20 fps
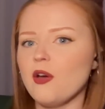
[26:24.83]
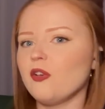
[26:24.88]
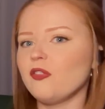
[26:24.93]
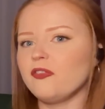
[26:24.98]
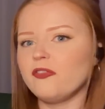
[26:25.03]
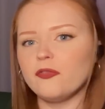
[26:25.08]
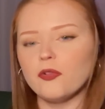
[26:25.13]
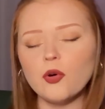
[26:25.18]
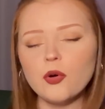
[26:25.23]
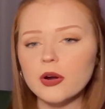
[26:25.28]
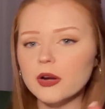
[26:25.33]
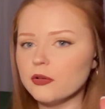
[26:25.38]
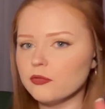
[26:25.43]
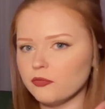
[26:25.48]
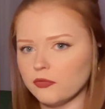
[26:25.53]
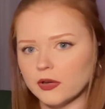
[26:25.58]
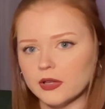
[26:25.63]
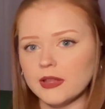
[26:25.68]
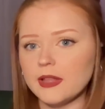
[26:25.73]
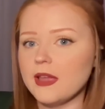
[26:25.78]
four
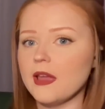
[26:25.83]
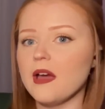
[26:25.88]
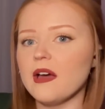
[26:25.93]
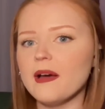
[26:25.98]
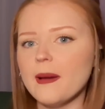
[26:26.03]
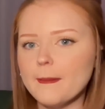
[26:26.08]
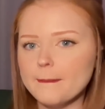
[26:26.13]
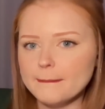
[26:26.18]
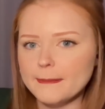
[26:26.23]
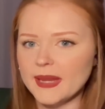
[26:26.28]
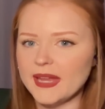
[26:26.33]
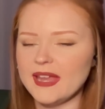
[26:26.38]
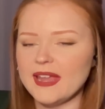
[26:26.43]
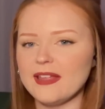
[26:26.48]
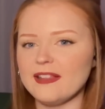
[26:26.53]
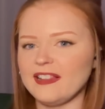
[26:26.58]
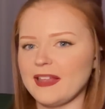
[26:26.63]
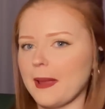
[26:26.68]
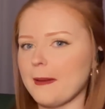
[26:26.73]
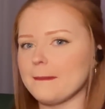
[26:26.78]
really
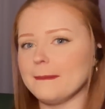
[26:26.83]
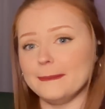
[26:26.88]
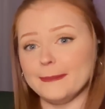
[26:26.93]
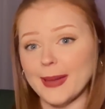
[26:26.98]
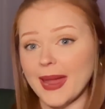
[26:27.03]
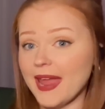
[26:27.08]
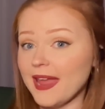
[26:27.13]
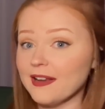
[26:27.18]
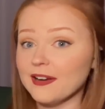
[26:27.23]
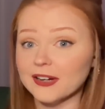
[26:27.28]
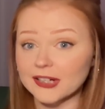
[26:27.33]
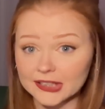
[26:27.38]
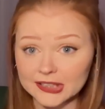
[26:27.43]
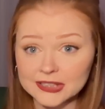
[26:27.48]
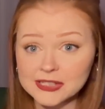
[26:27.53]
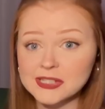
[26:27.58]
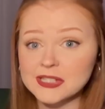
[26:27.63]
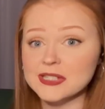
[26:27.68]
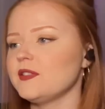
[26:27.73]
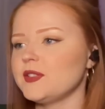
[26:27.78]
upbeat like
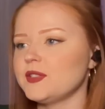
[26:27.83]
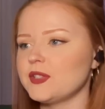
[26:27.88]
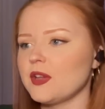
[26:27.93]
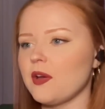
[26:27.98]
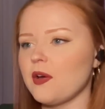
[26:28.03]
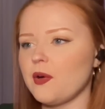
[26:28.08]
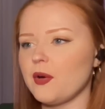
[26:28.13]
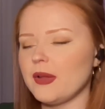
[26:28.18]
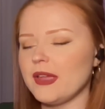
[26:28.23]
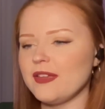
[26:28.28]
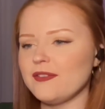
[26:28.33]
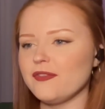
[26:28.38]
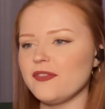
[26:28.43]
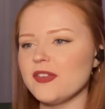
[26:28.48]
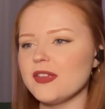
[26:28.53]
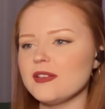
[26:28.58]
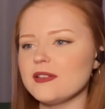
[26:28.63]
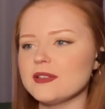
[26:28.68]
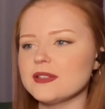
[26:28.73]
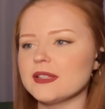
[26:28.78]
bangers. So it
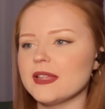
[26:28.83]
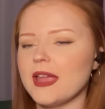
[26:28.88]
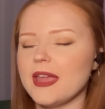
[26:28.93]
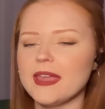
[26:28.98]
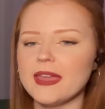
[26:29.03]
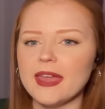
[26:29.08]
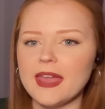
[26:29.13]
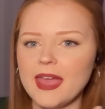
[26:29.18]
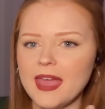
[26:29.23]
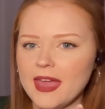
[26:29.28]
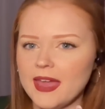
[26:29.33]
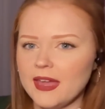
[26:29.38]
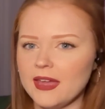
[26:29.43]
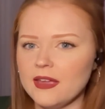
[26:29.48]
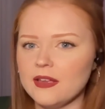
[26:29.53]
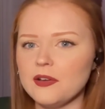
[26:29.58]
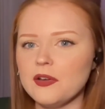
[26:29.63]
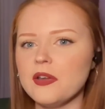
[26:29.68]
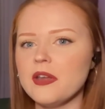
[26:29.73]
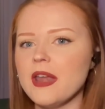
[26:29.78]
feels like
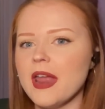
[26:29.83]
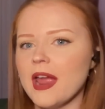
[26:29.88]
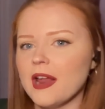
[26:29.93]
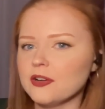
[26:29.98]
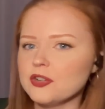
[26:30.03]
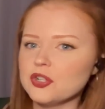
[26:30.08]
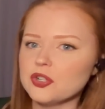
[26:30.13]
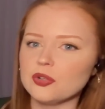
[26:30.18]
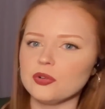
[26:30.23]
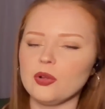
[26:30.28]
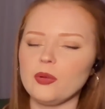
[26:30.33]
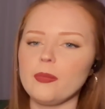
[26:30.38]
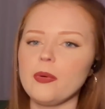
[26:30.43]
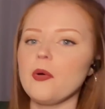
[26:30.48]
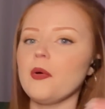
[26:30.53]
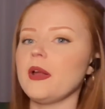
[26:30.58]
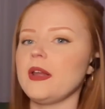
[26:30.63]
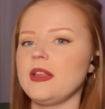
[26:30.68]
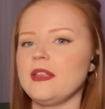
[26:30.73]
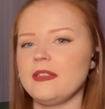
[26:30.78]
a natural
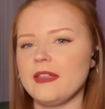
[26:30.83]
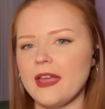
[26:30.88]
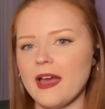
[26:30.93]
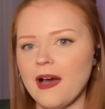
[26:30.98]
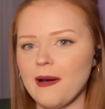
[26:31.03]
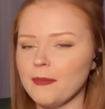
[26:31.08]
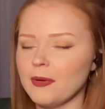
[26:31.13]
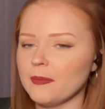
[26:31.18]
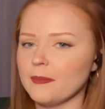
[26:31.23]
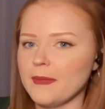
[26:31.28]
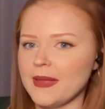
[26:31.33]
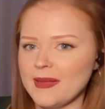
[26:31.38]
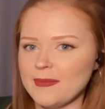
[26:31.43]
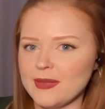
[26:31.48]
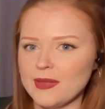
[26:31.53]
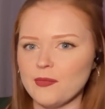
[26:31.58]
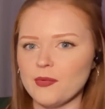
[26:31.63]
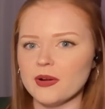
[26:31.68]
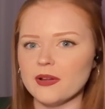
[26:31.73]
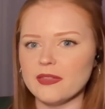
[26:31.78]
point in the album
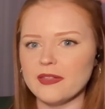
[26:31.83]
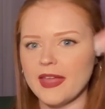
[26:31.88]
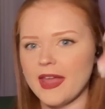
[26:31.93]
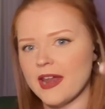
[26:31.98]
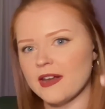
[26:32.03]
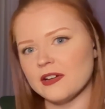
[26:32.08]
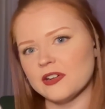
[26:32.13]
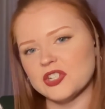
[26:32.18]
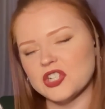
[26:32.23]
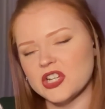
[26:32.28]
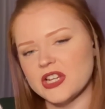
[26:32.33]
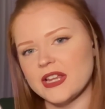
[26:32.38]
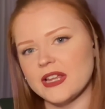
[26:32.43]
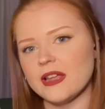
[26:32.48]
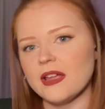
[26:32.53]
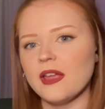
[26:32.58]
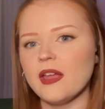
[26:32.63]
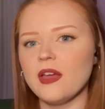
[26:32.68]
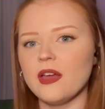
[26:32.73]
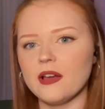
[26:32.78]
maybe where the energy
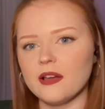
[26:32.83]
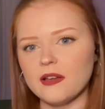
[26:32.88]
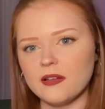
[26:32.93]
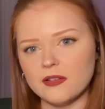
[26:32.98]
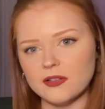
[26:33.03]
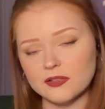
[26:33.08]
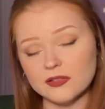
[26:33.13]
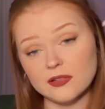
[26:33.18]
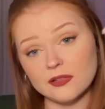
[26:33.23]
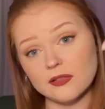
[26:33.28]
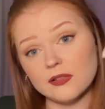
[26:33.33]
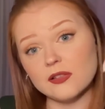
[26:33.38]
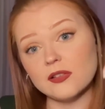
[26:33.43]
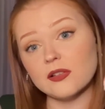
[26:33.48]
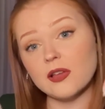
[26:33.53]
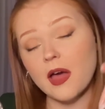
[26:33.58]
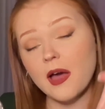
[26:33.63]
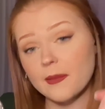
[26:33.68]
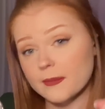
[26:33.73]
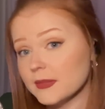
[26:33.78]

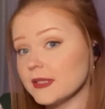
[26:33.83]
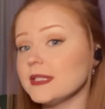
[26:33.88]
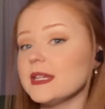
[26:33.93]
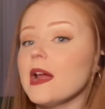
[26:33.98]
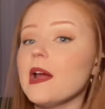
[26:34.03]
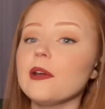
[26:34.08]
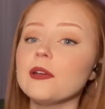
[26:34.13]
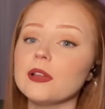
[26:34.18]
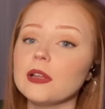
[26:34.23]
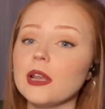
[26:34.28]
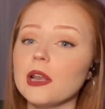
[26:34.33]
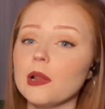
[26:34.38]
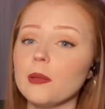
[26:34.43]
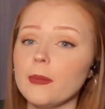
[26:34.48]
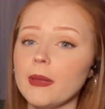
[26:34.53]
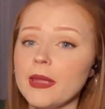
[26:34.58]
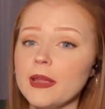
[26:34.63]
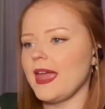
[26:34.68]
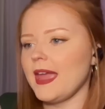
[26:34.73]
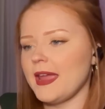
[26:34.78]
comes down a little
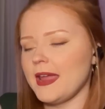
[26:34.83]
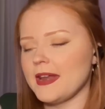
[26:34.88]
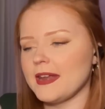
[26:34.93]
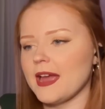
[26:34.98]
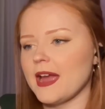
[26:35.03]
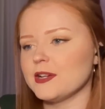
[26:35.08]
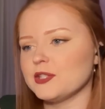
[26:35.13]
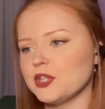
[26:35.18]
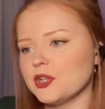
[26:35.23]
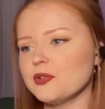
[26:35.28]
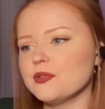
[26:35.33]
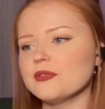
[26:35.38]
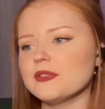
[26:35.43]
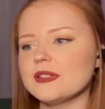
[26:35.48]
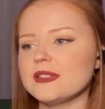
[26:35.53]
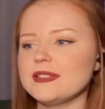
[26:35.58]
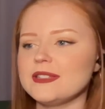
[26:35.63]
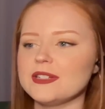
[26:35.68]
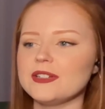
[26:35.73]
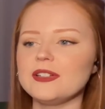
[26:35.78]
bit. And I don't
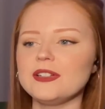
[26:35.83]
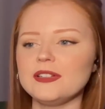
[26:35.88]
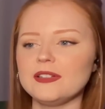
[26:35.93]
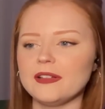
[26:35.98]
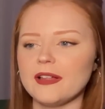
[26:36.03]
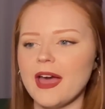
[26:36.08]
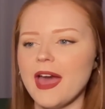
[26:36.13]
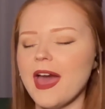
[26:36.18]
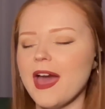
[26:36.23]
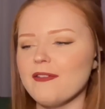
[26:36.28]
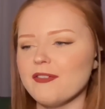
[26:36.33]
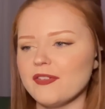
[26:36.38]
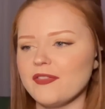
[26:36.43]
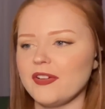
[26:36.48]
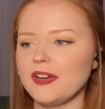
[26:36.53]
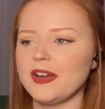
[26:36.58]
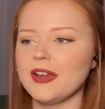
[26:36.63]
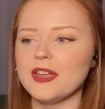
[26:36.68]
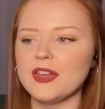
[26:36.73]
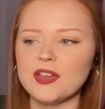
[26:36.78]
still have a
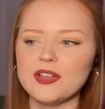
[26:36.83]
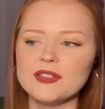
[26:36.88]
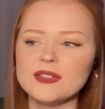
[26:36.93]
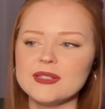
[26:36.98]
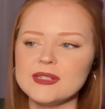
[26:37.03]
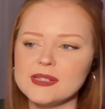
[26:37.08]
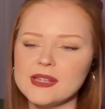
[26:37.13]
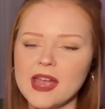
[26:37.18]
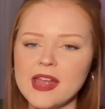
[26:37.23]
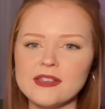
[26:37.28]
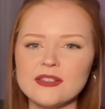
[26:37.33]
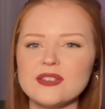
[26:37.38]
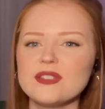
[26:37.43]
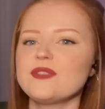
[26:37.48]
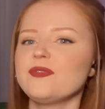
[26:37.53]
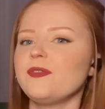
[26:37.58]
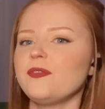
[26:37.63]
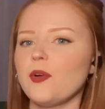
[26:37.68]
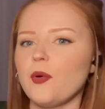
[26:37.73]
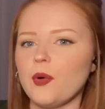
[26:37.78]
very good sense
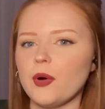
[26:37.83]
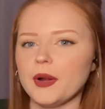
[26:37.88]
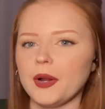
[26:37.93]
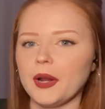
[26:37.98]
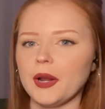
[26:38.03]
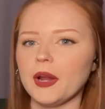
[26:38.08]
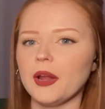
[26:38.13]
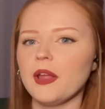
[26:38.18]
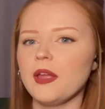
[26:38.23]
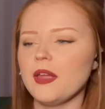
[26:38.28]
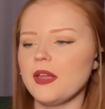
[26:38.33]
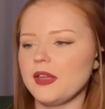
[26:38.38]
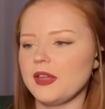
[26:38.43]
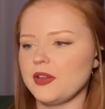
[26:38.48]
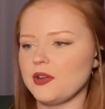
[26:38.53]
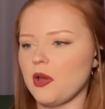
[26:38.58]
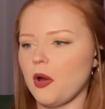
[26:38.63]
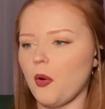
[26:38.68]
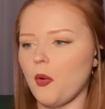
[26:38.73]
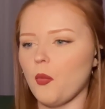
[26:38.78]
for, you
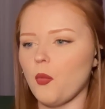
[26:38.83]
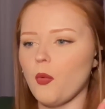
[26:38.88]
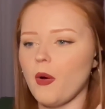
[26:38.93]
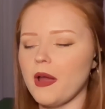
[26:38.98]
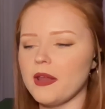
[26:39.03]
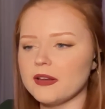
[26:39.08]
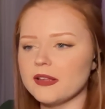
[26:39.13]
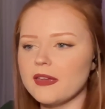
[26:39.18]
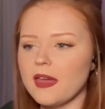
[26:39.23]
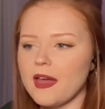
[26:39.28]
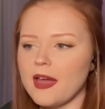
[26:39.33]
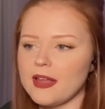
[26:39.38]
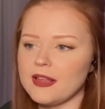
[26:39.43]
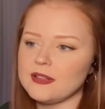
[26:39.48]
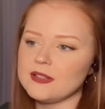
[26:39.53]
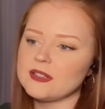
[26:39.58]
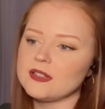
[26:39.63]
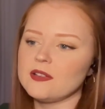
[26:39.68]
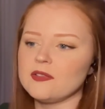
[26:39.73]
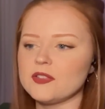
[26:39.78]
know, what
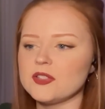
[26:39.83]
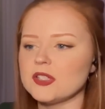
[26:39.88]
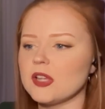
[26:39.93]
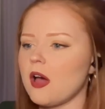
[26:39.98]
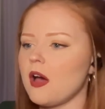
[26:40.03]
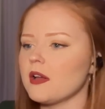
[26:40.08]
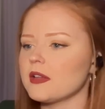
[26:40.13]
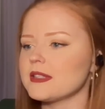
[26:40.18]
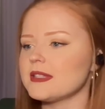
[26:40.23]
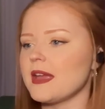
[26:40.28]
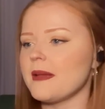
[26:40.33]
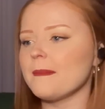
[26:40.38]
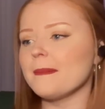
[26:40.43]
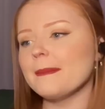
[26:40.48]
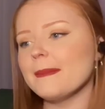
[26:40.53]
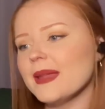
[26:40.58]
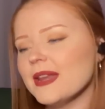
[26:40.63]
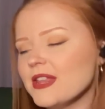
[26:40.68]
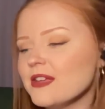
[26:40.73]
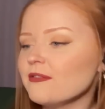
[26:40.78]
kinds of songs that
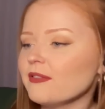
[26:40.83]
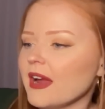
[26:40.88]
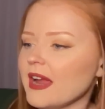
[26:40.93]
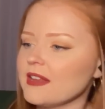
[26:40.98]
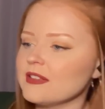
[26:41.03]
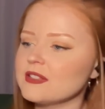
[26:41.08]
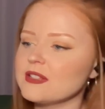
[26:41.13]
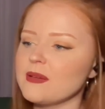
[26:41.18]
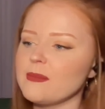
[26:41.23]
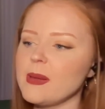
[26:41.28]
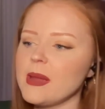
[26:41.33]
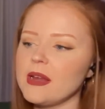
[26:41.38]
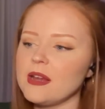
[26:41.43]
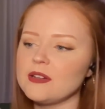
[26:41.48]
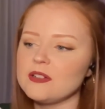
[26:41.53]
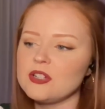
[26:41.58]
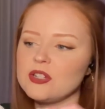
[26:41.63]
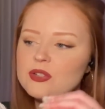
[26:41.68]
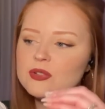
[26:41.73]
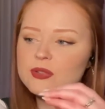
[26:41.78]
Mini writes
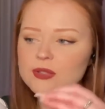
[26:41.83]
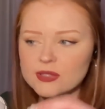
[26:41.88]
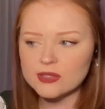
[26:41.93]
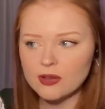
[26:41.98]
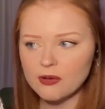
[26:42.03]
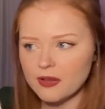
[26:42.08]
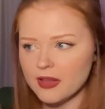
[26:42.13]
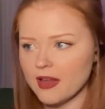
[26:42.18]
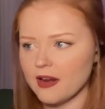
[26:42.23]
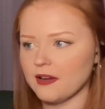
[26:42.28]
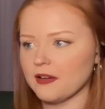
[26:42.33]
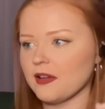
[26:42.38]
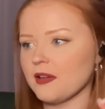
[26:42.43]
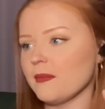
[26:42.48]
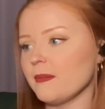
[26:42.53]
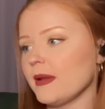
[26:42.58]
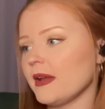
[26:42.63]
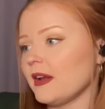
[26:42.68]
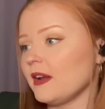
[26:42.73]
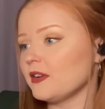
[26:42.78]
compared to Soyeon,
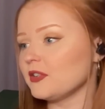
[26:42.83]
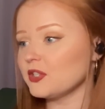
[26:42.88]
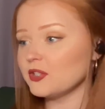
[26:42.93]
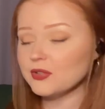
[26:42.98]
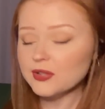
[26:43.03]
compared to